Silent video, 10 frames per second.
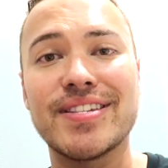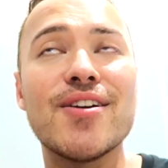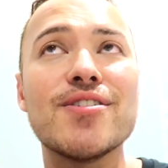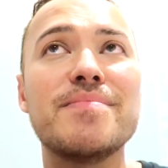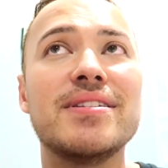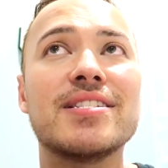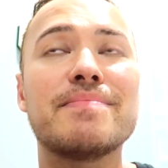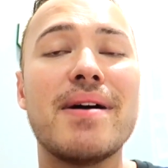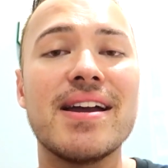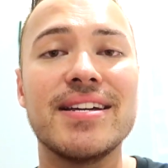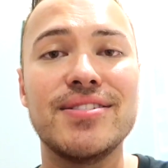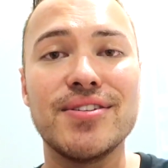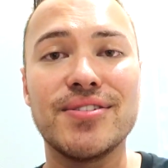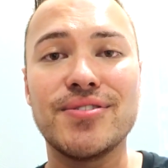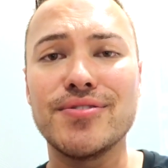I hope it inspires
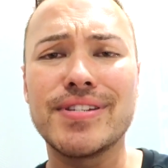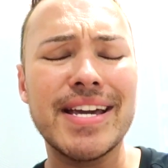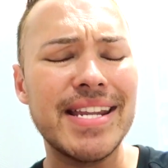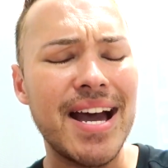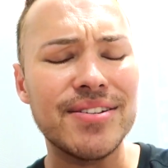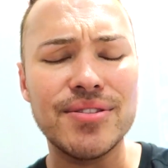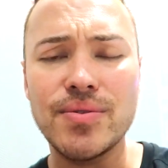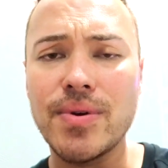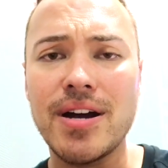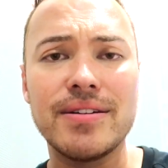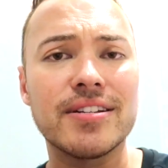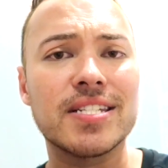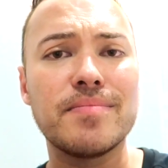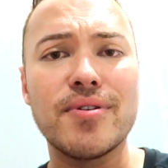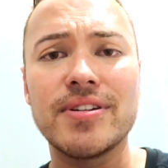you to get out in the world,
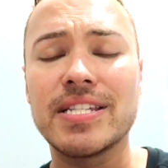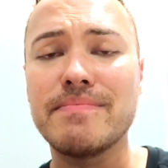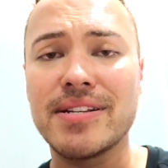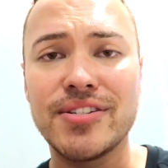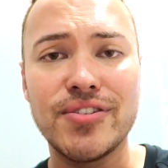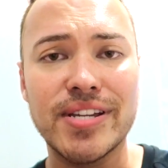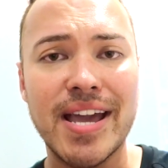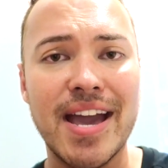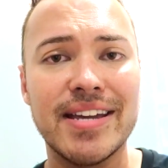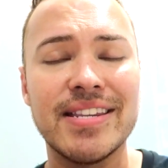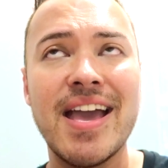explore it as much as you can,